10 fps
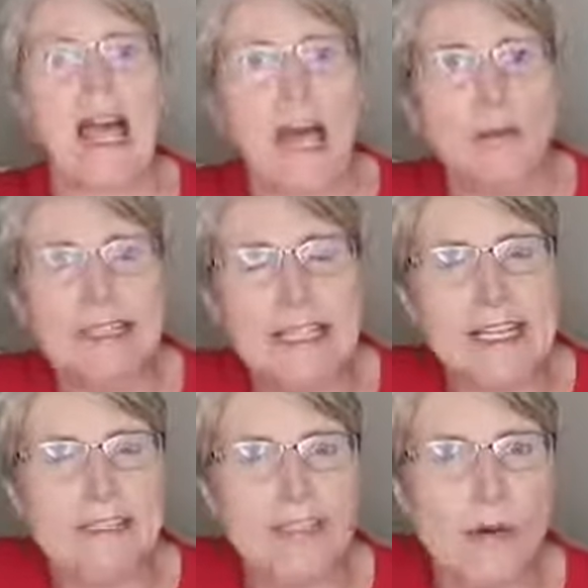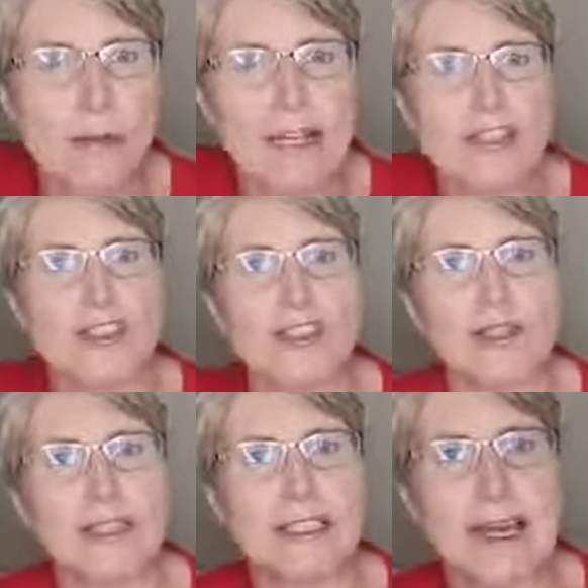And with the kids going back to
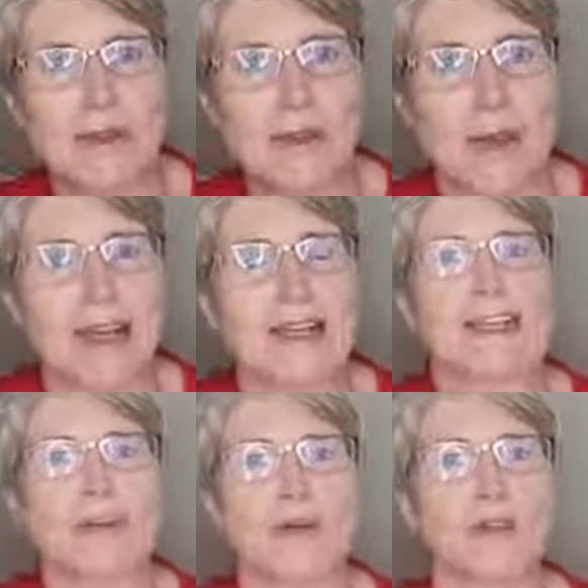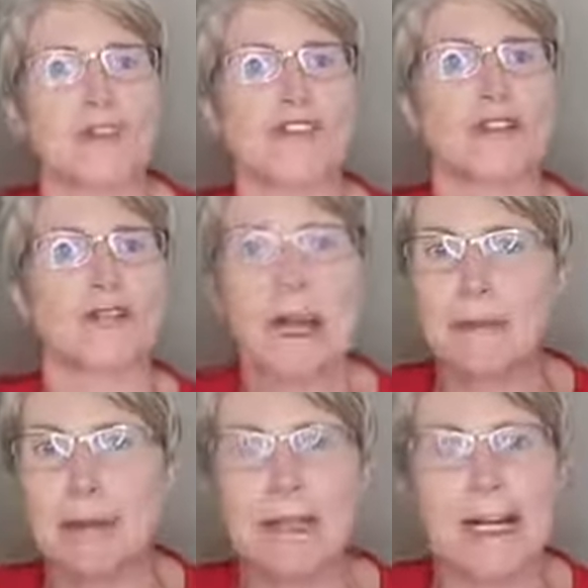school now as well, it's one that you can wrap
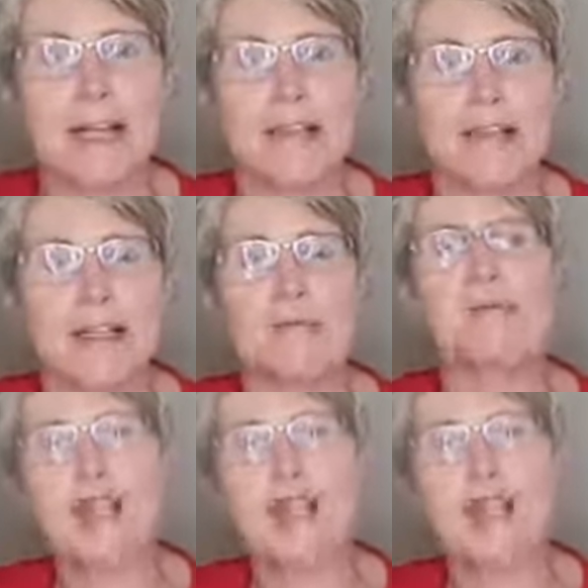in a bit of cling film,